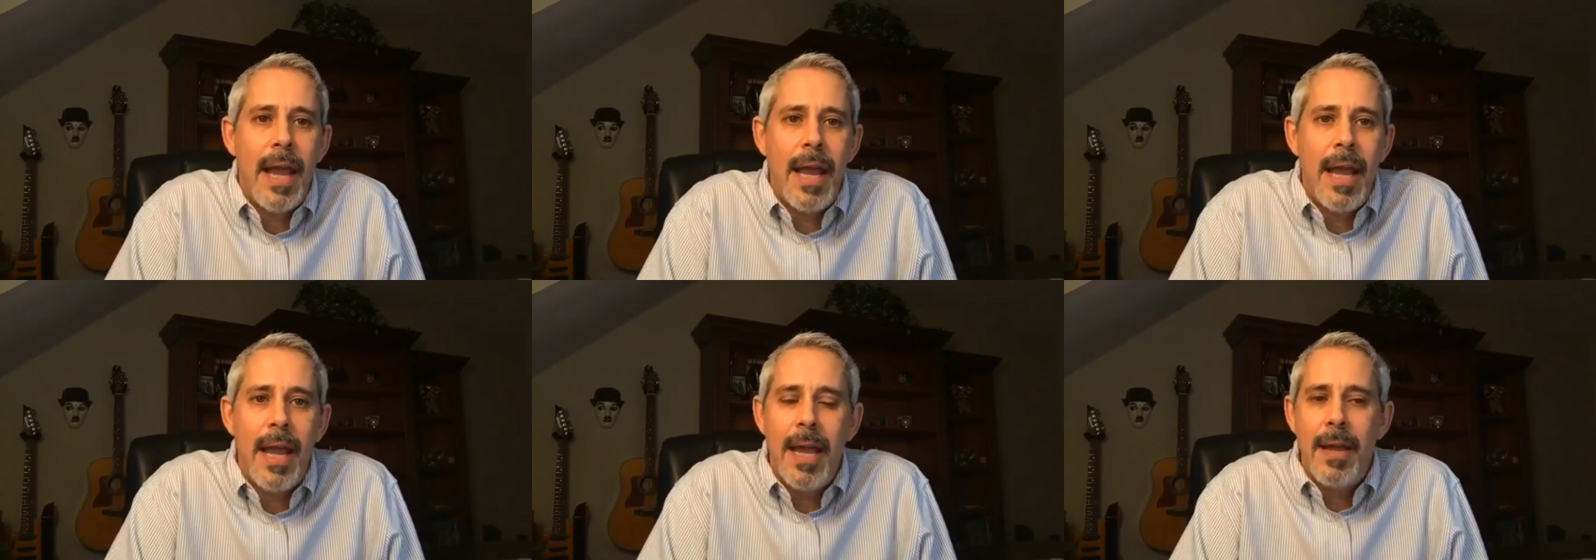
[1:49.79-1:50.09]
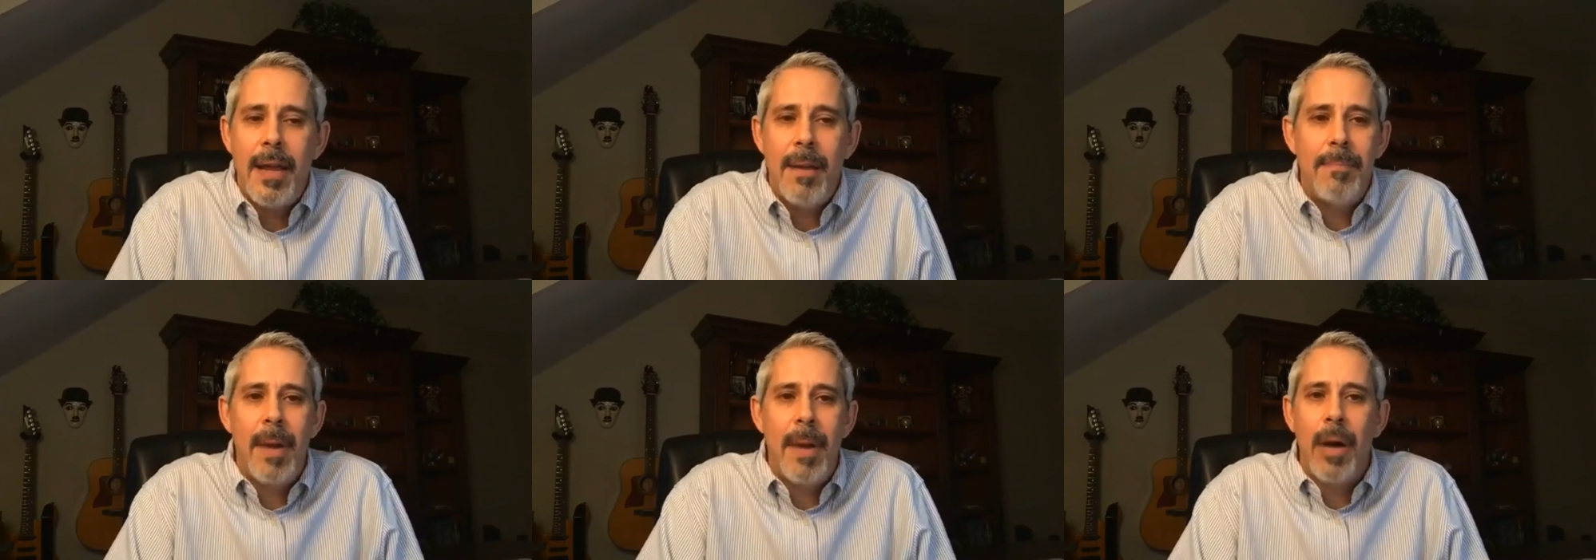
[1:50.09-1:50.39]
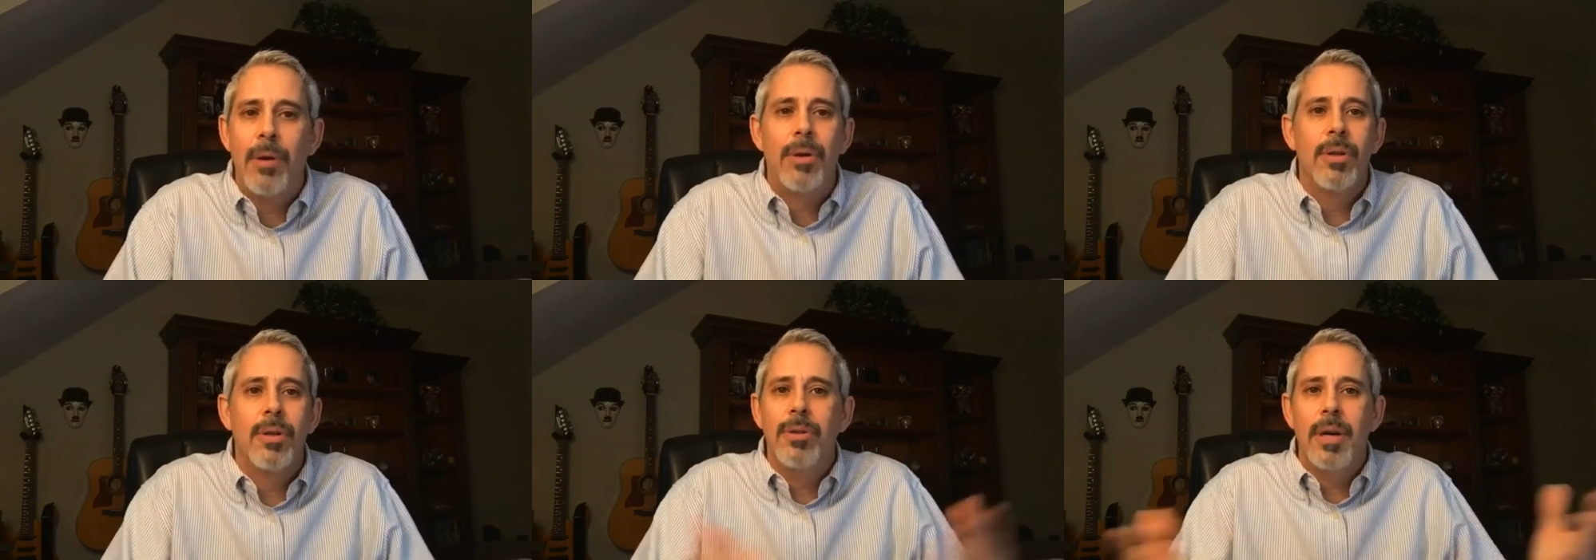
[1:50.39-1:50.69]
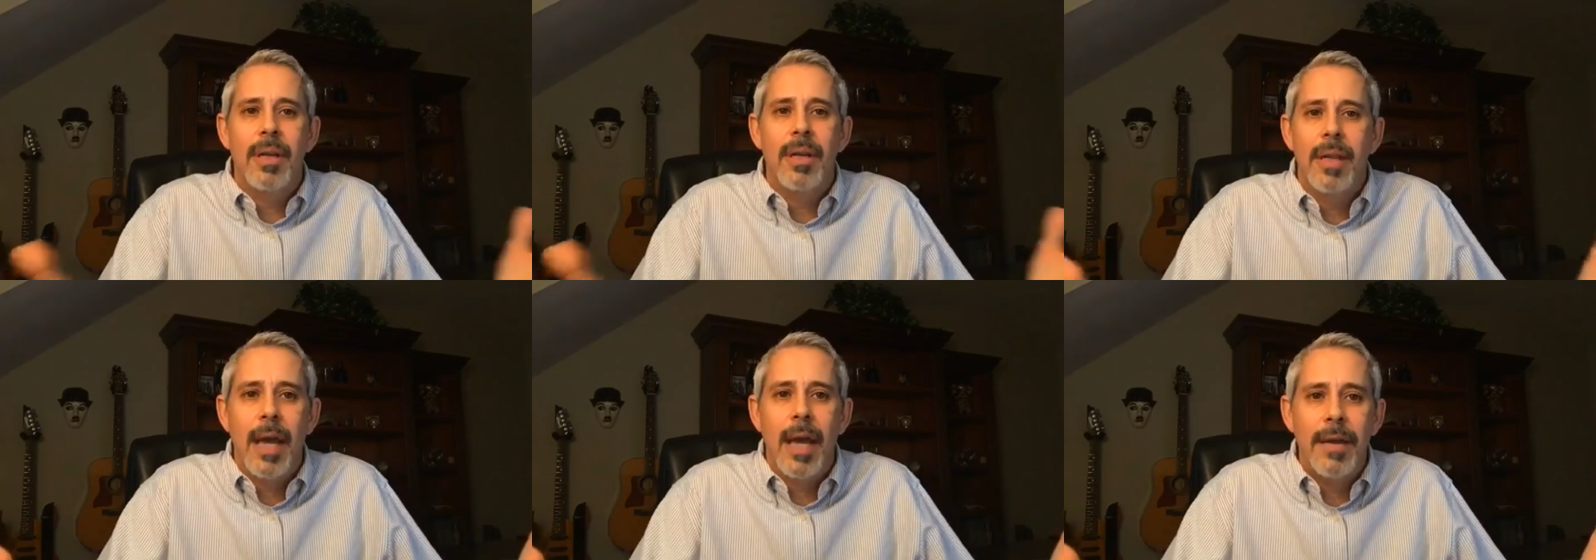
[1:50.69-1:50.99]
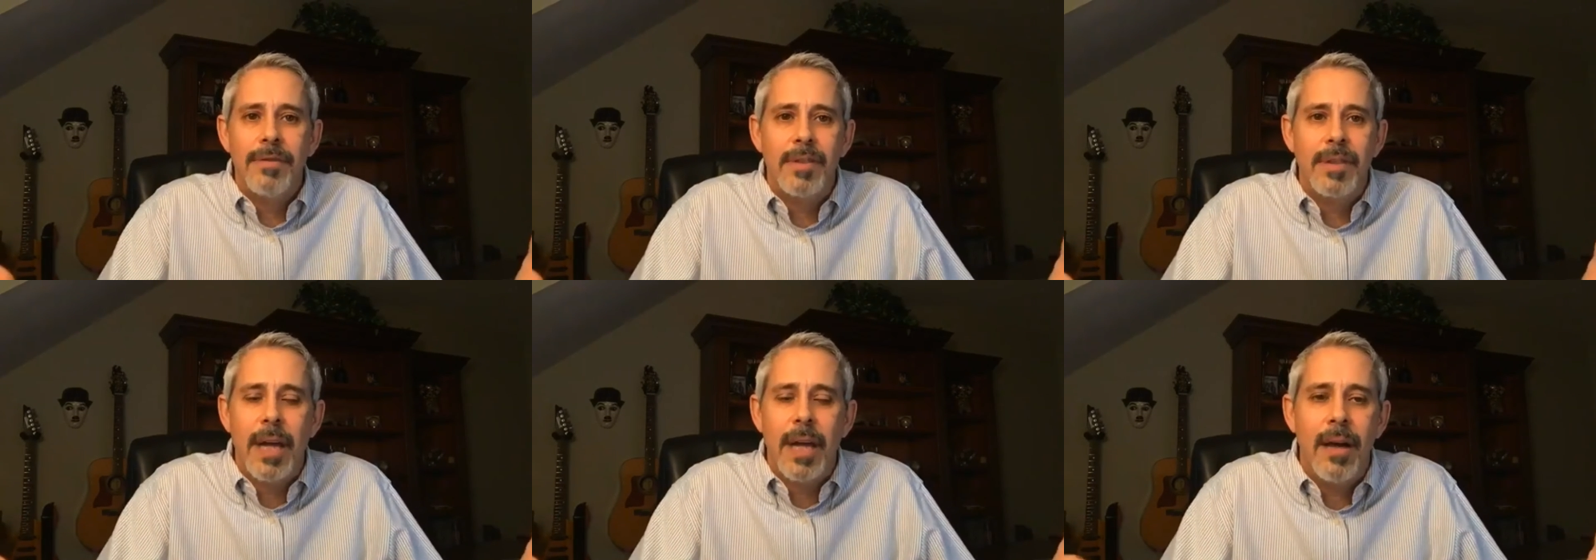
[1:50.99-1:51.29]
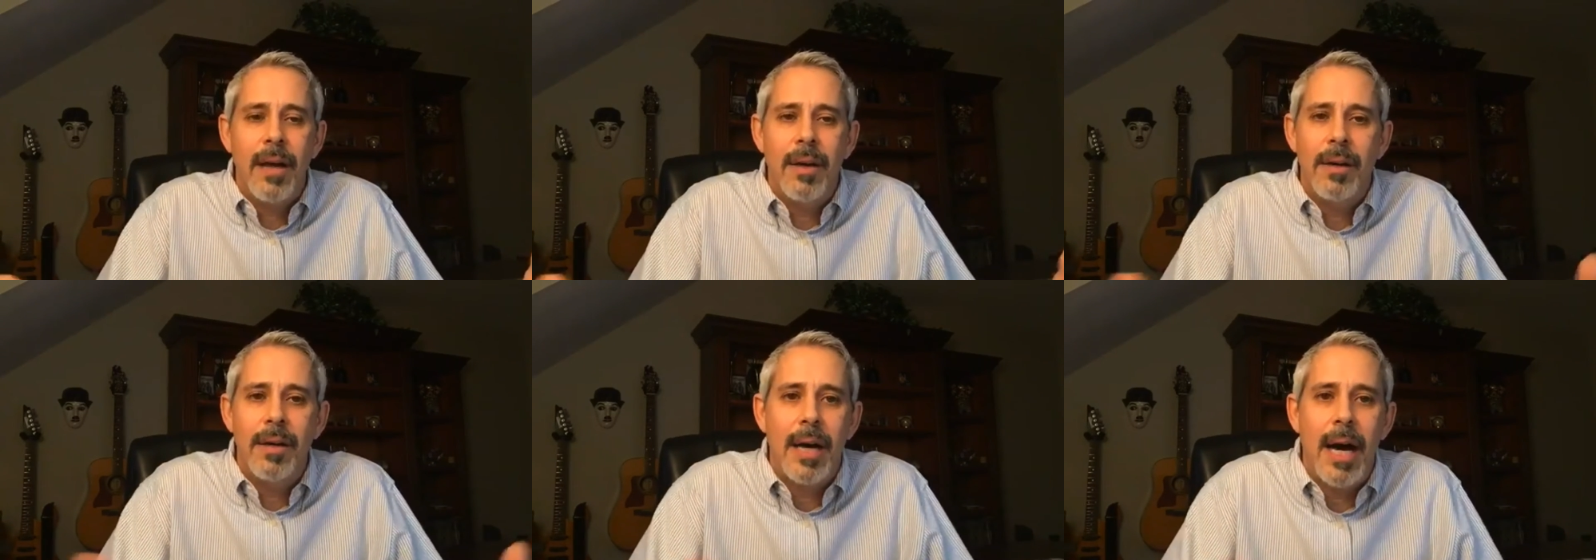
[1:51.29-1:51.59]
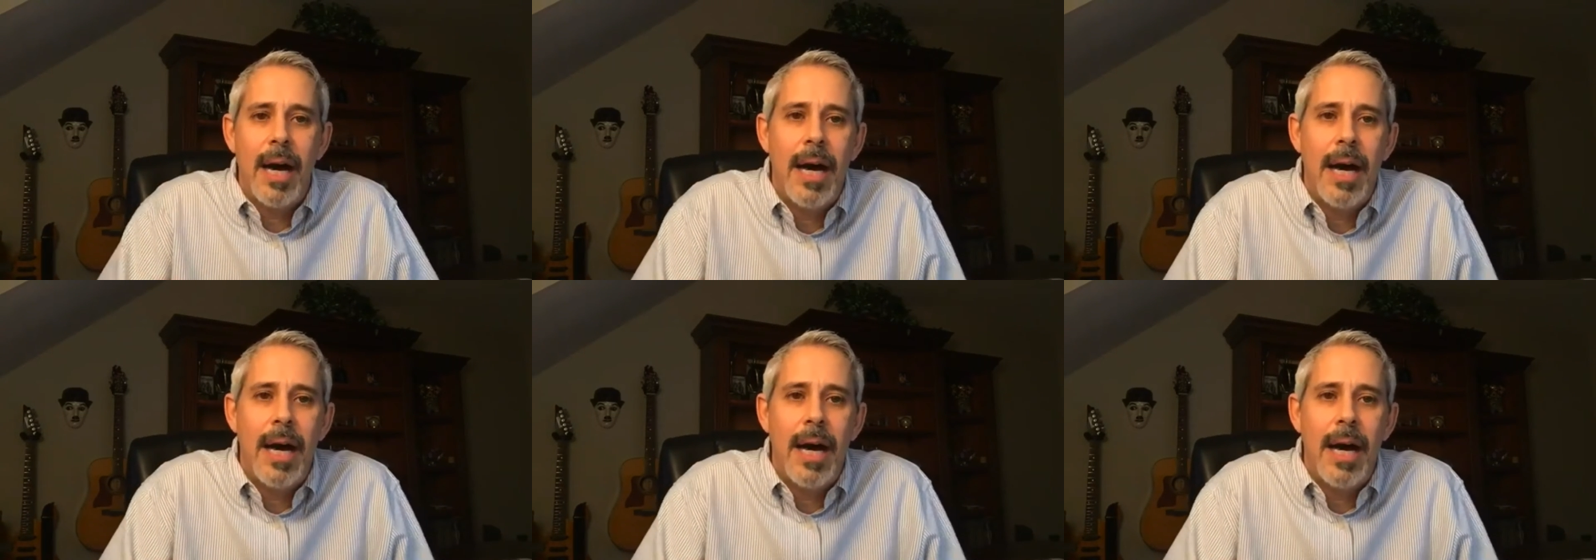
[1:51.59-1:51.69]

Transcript: a Melaleuca lifestyle.